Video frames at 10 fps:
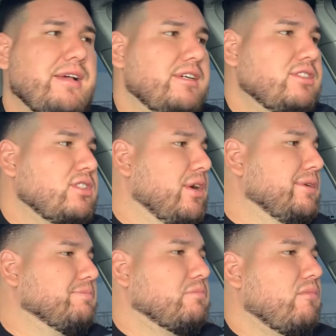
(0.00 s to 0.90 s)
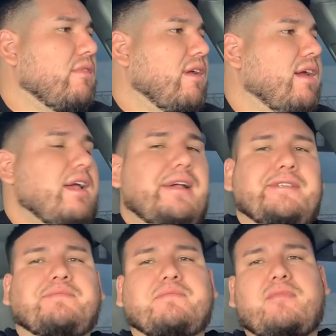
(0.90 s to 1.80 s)
So
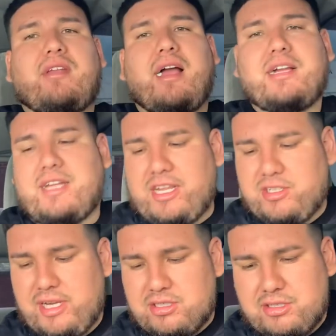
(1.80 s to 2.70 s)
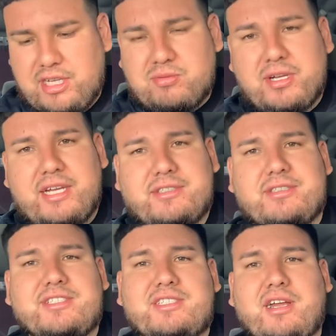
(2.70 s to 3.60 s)
I'll catch you guys on the next one, guys.
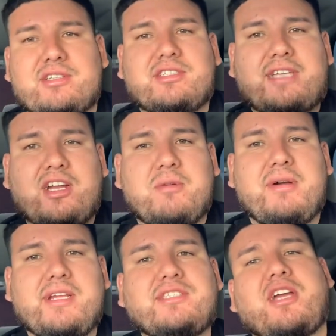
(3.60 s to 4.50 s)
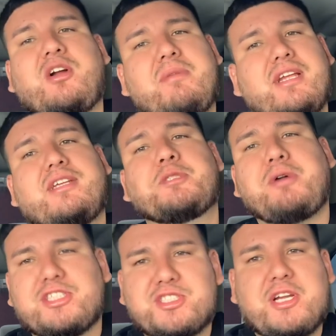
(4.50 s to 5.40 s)
Shout out to Psycho Bunny. Psycho Bunny,
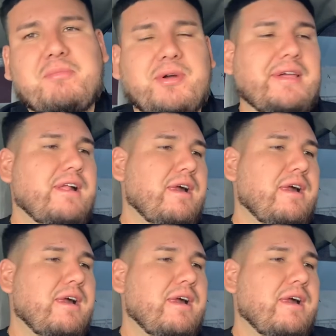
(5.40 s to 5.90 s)
sponsor your boy.